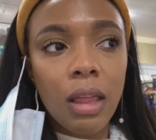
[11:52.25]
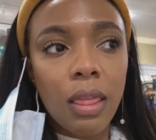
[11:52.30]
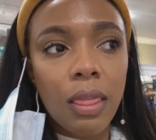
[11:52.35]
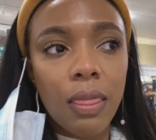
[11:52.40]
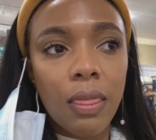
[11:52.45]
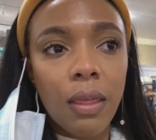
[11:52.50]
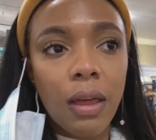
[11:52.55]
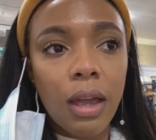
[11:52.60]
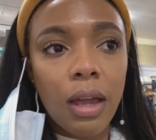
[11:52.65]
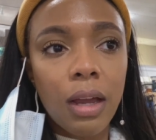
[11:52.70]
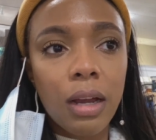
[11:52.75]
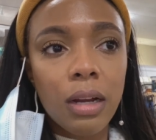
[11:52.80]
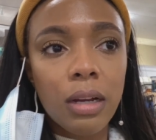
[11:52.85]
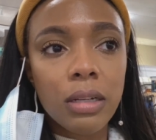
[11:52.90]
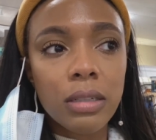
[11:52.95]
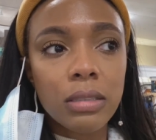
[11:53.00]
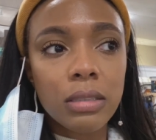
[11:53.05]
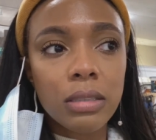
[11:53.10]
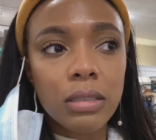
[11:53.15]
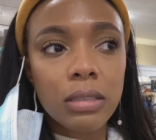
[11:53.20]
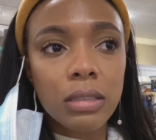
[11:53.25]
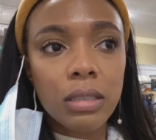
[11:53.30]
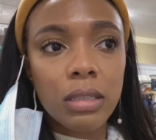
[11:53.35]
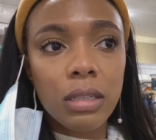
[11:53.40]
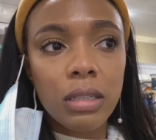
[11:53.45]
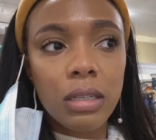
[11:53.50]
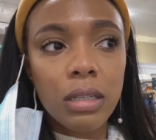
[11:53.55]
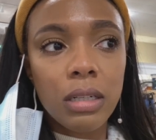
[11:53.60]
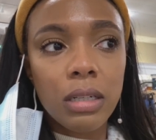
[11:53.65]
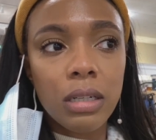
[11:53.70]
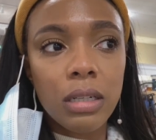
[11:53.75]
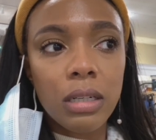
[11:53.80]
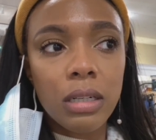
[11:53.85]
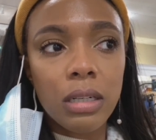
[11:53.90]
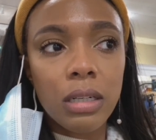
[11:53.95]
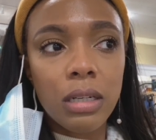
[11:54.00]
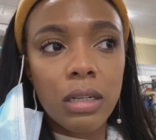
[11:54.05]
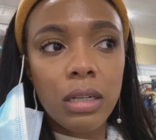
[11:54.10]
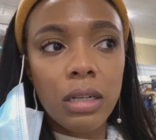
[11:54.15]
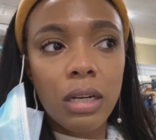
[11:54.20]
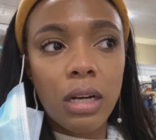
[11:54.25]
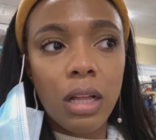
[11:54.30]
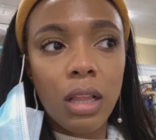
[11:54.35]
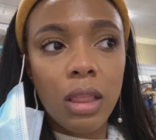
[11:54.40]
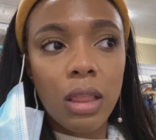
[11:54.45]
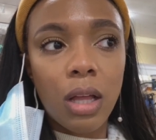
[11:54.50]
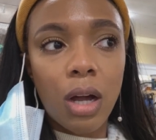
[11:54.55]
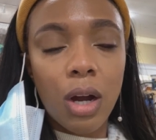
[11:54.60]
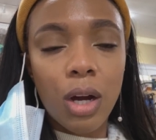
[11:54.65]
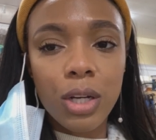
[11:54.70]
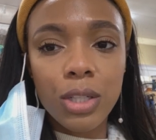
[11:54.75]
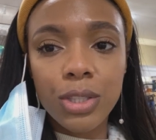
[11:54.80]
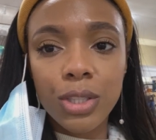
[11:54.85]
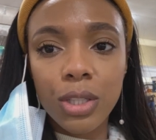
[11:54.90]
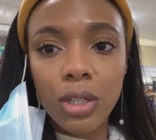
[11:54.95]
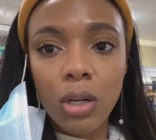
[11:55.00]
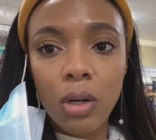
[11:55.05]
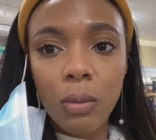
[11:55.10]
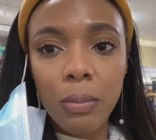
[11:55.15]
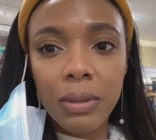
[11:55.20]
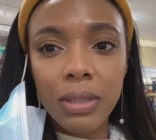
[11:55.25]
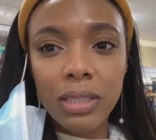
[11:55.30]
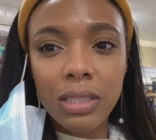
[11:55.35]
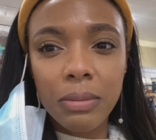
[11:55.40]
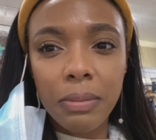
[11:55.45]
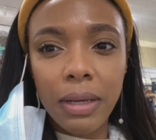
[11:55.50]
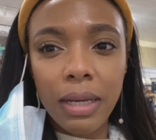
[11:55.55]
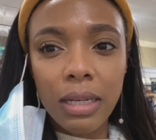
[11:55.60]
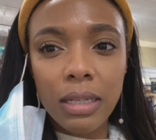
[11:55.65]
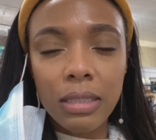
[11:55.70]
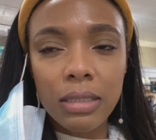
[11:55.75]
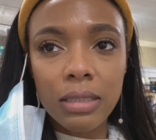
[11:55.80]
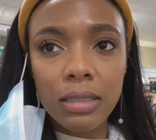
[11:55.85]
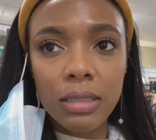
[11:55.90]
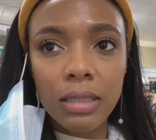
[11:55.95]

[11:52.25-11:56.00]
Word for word: There's a larger open space,